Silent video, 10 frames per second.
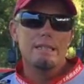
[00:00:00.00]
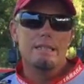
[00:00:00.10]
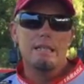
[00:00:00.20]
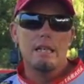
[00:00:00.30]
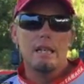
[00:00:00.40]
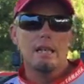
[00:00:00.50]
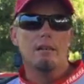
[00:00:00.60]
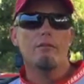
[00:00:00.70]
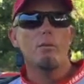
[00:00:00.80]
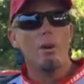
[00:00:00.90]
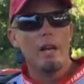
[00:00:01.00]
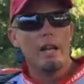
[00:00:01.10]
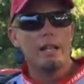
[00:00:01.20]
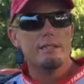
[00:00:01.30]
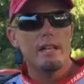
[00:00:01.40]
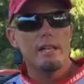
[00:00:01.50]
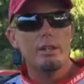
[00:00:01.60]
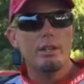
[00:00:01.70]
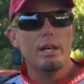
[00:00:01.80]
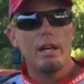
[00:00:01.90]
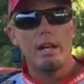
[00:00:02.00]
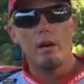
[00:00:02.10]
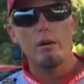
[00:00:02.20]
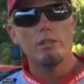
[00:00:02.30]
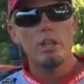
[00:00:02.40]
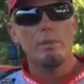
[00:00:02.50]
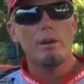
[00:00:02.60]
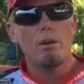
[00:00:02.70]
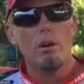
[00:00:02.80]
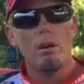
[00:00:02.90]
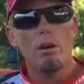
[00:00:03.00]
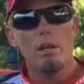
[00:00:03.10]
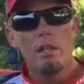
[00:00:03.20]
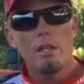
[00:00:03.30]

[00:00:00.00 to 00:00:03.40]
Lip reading: a 4/0 hack attack hook, and an Okeechobee crawl